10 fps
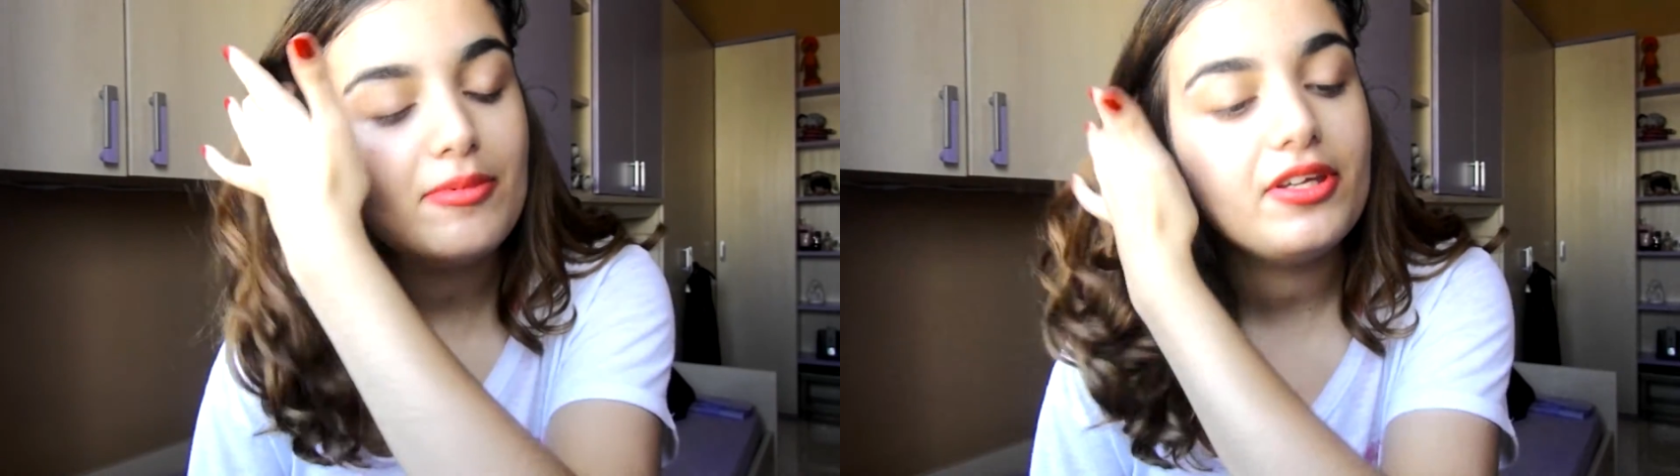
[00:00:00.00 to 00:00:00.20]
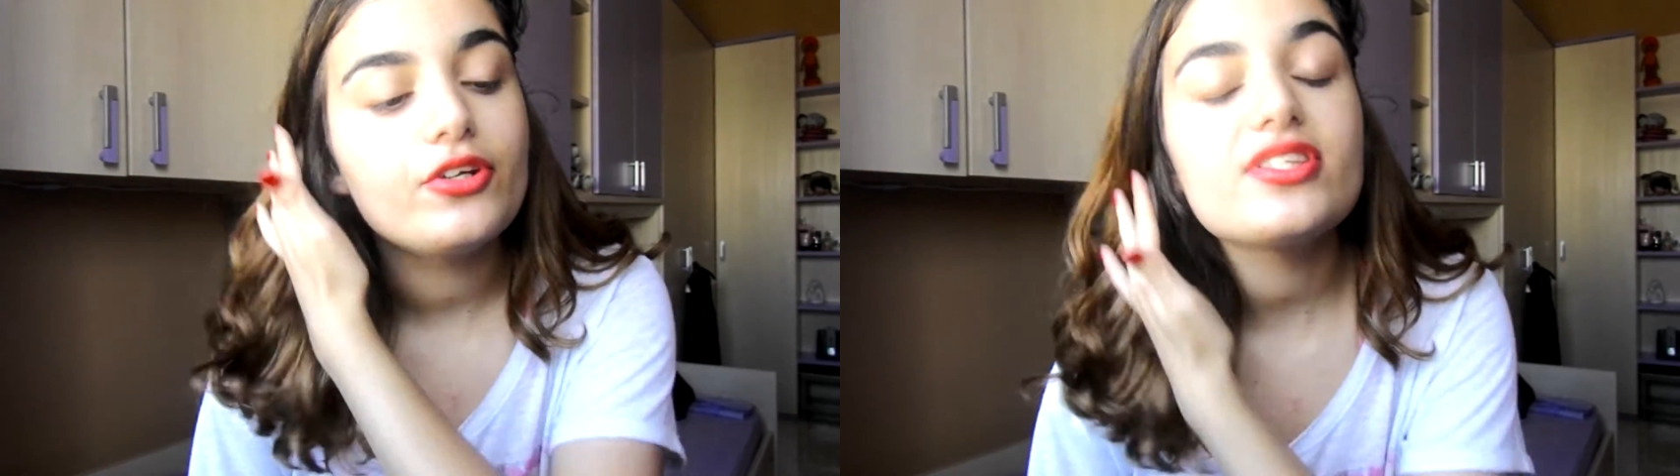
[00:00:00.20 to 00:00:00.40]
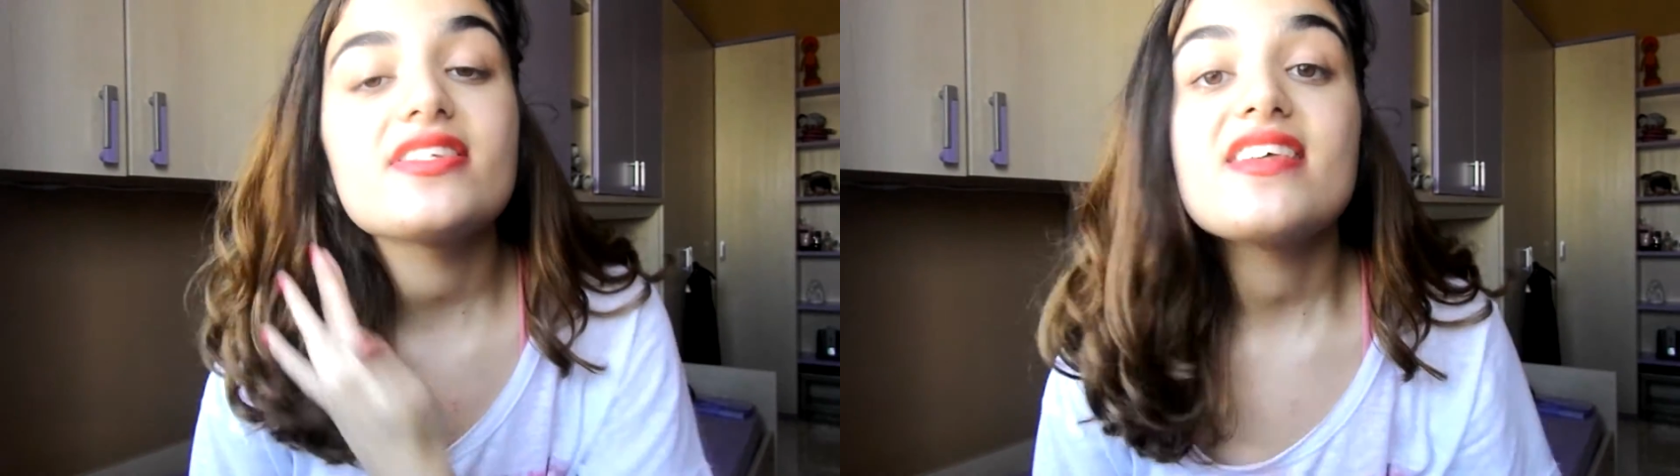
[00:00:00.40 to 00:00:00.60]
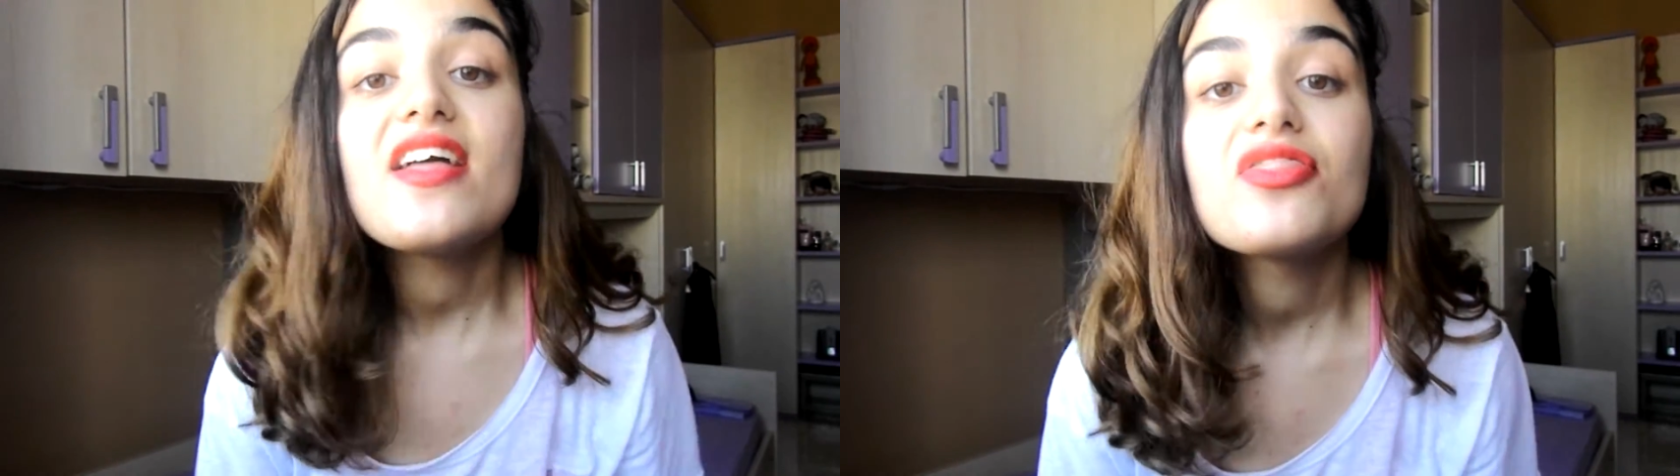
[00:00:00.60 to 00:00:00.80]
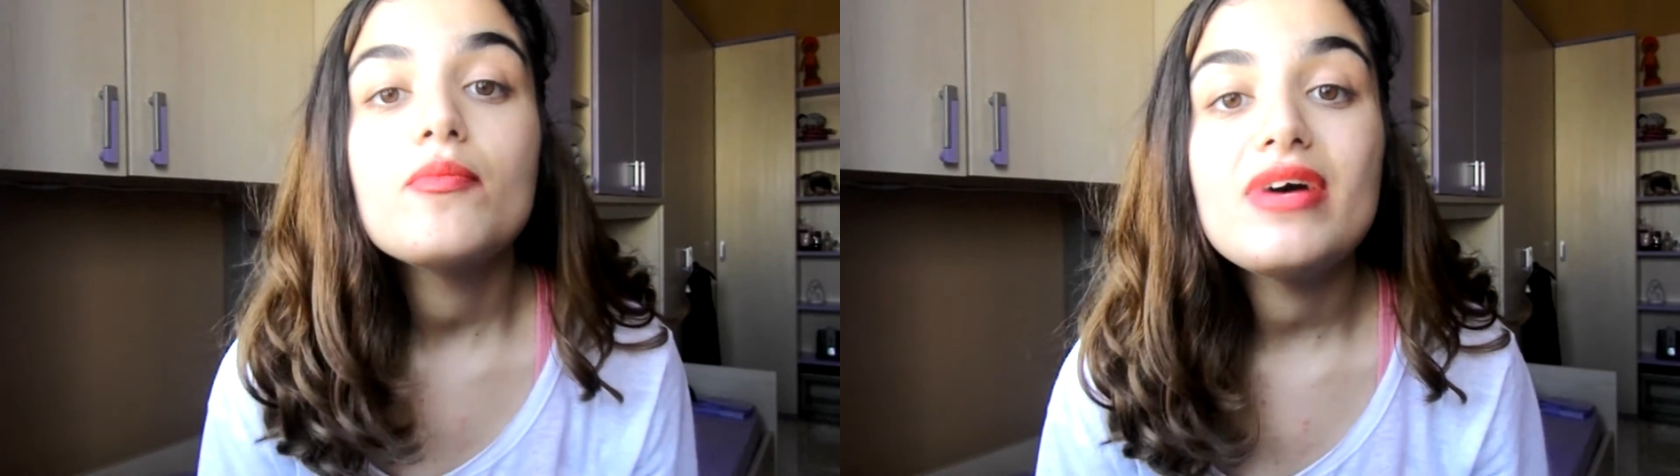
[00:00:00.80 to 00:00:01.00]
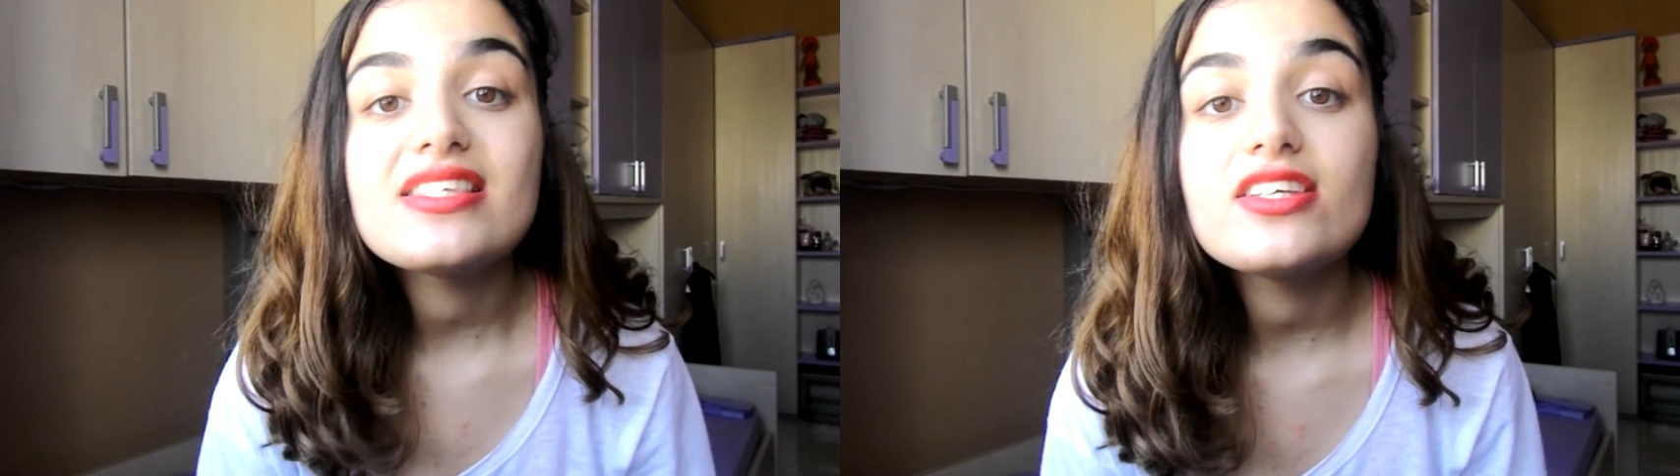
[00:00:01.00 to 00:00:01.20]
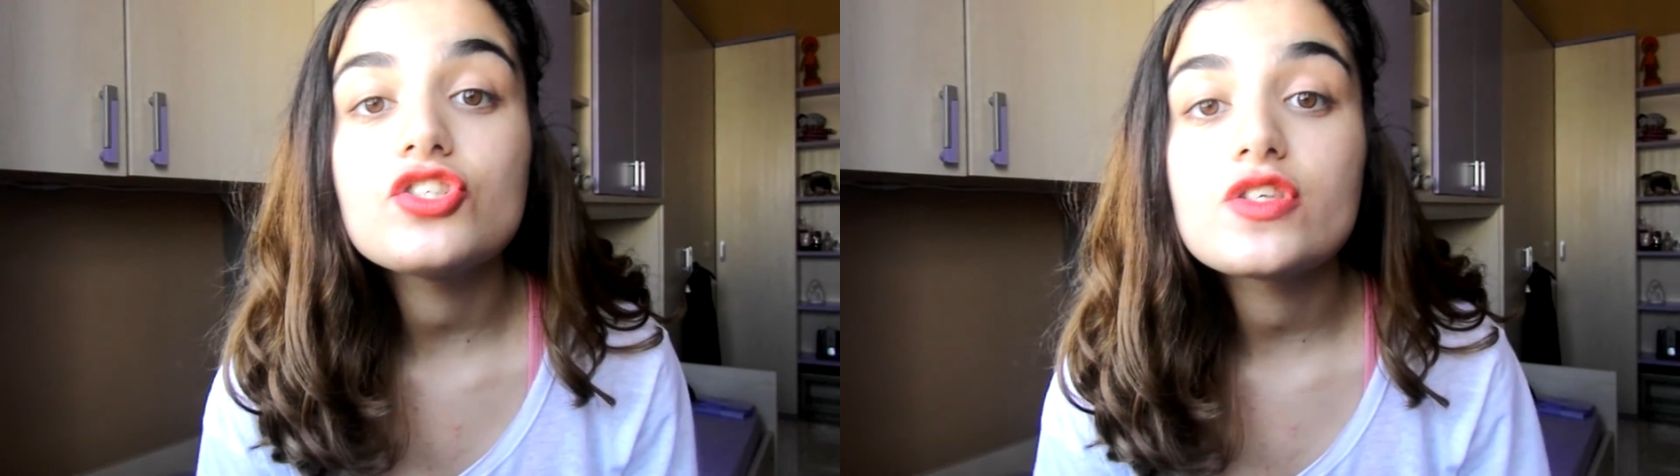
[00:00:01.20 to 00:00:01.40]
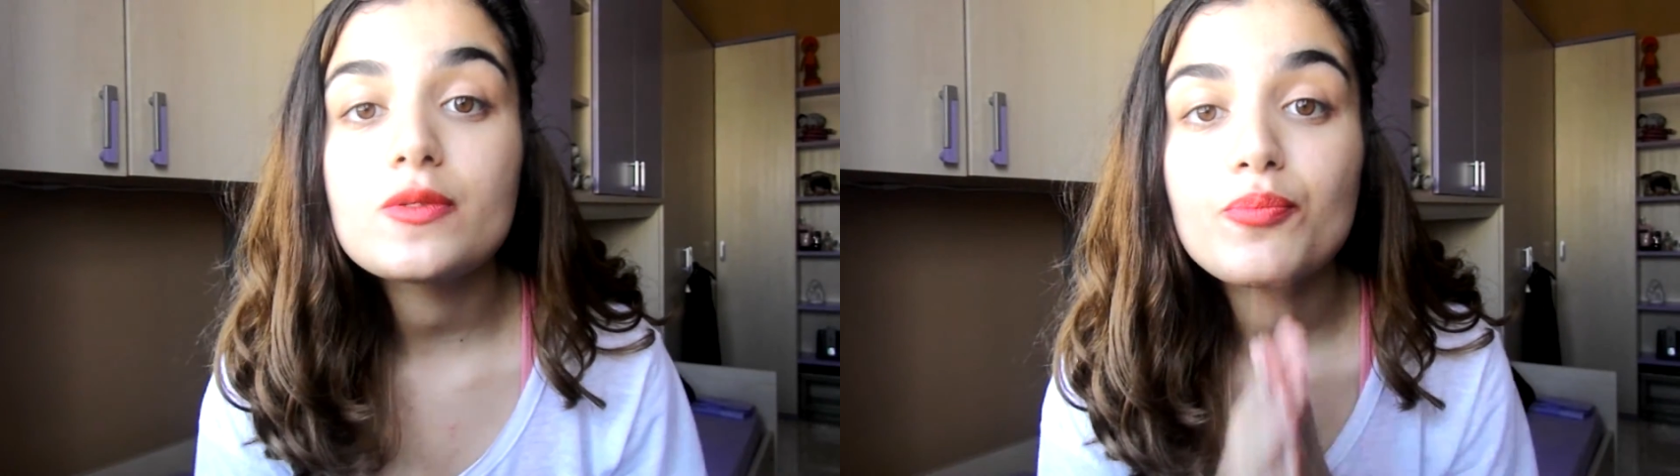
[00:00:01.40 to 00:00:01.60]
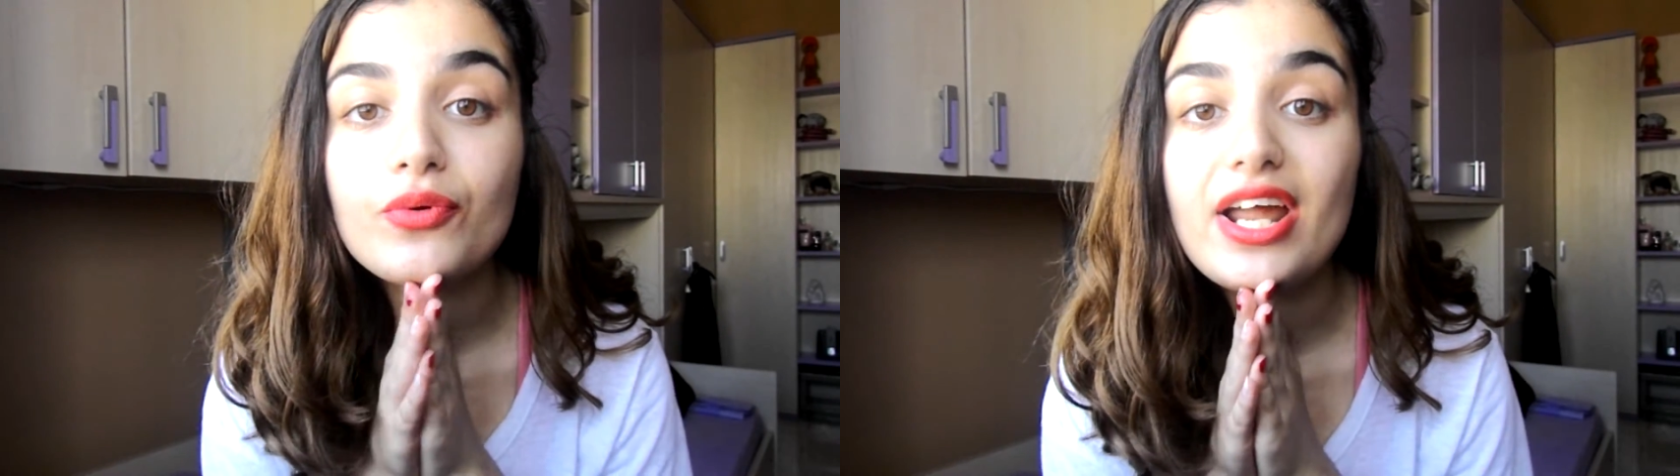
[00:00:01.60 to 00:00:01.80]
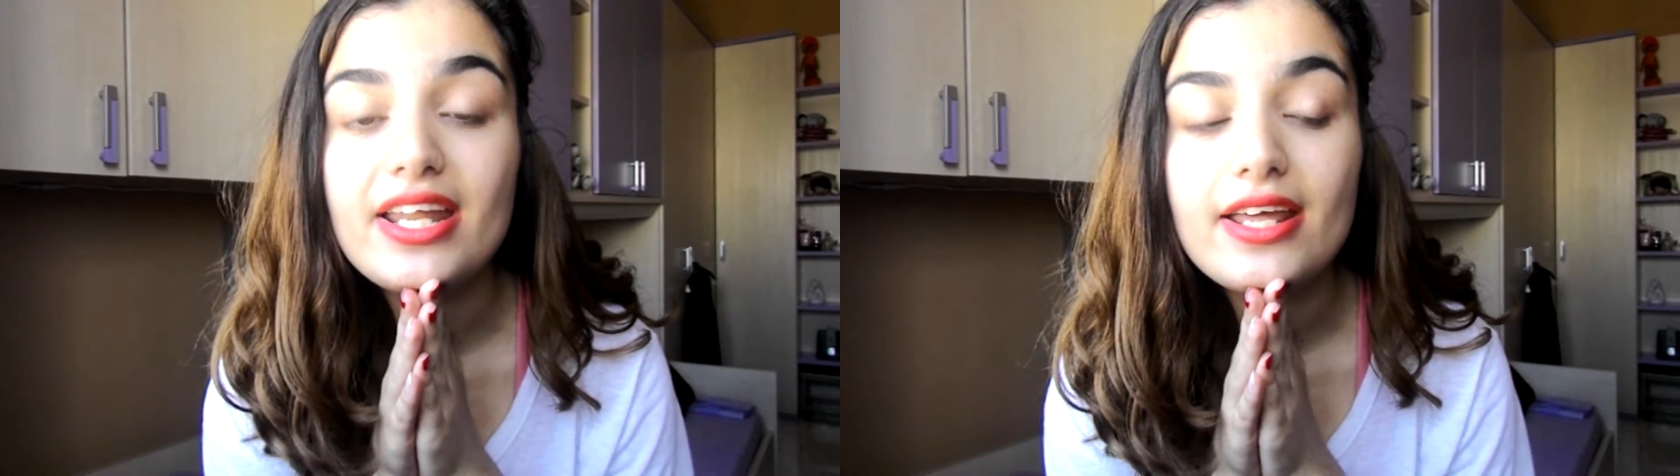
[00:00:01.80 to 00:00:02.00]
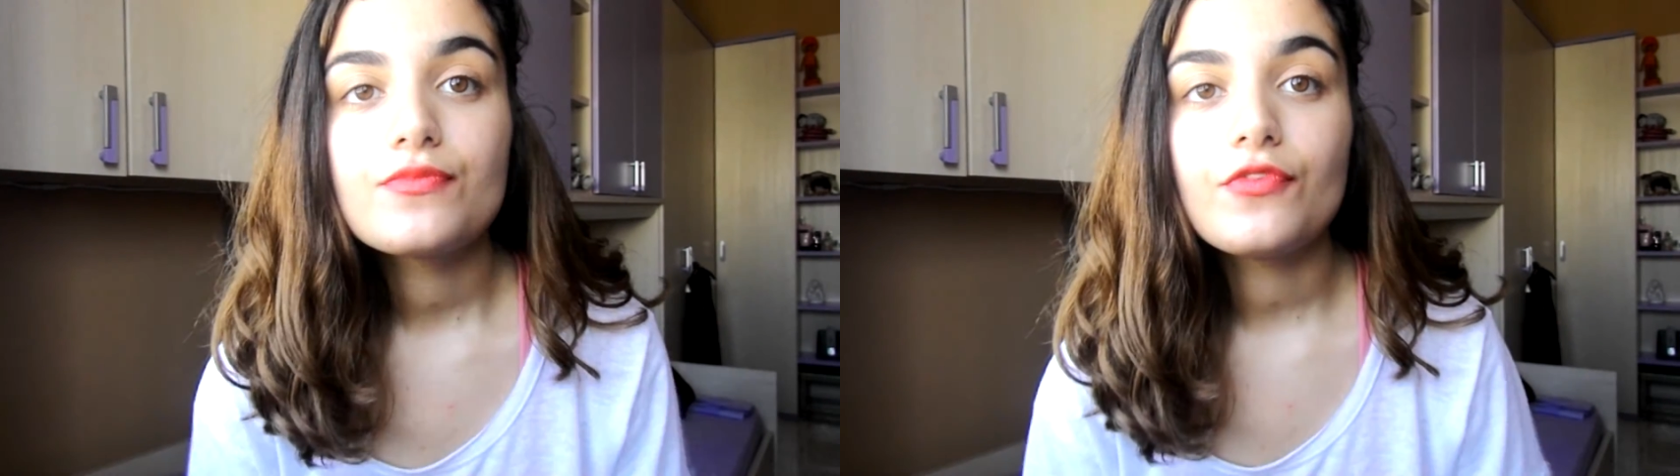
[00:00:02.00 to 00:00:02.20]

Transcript: here to send the message and spread it.